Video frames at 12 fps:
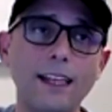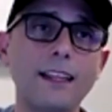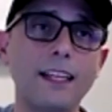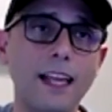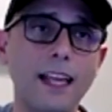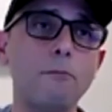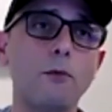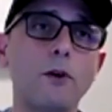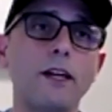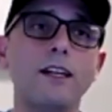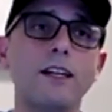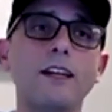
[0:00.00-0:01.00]
to that
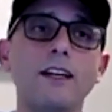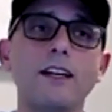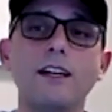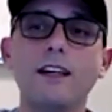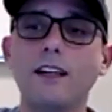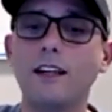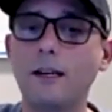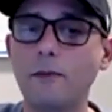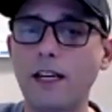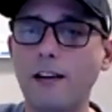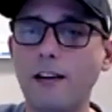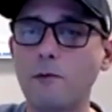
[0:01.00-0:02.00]
point. Yeah. Um,
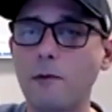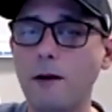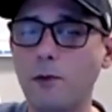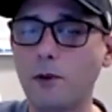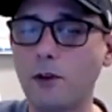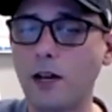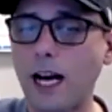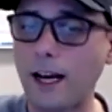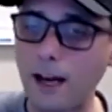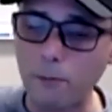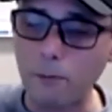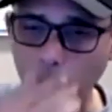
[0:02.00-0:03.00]
and I remember I,
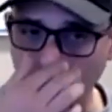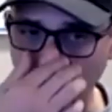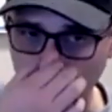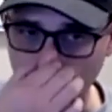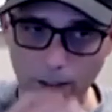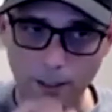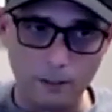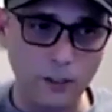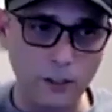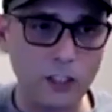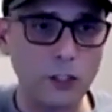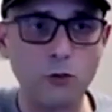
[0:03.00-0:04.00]
am part of a, a
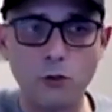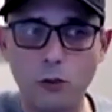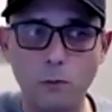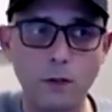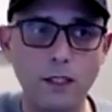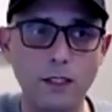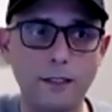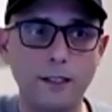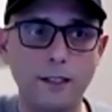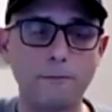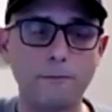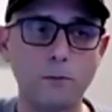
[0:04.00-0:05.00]
Vistage group, uh,
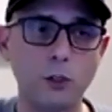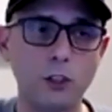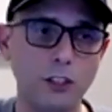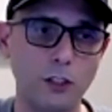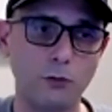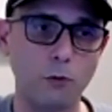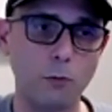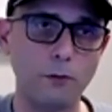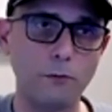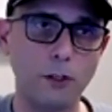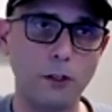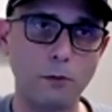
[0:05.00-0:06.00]
um, which is a group
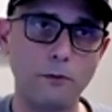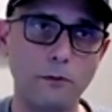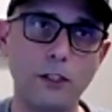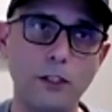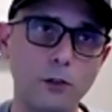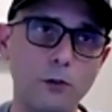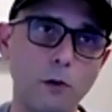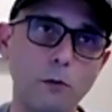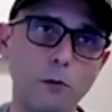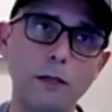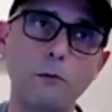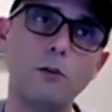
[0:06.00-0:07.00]
of uh, professionals we
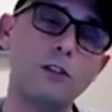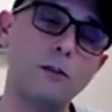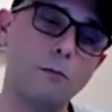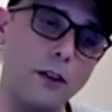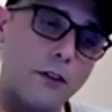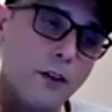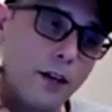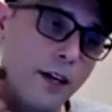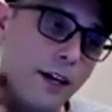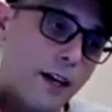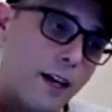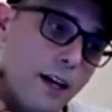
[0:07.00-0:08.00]
meet once a month.
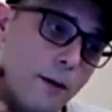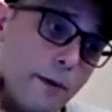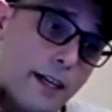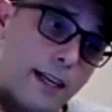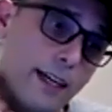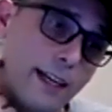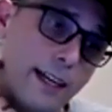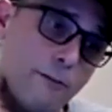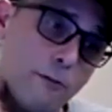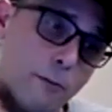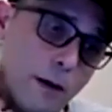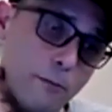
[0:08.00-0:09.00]
Um, mm. and, and I
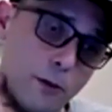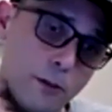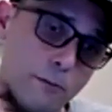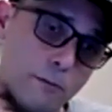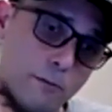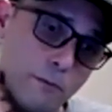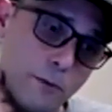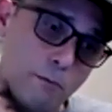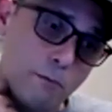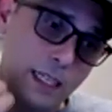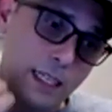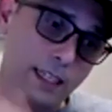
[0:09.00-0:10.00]
remember
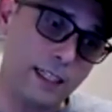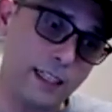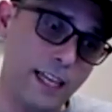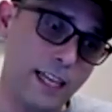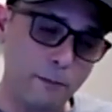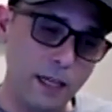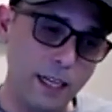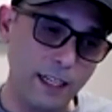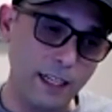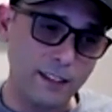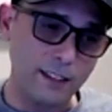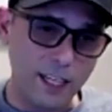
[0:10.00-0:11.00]
being in that
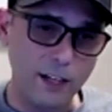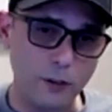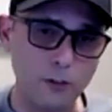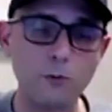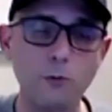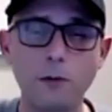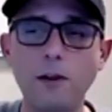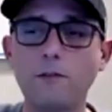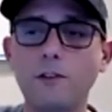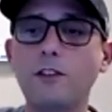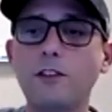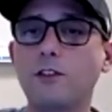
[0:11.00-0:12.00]
meeting in tears with my
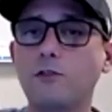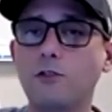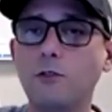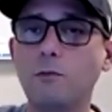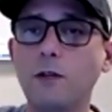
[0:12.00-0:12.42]
Vistage group.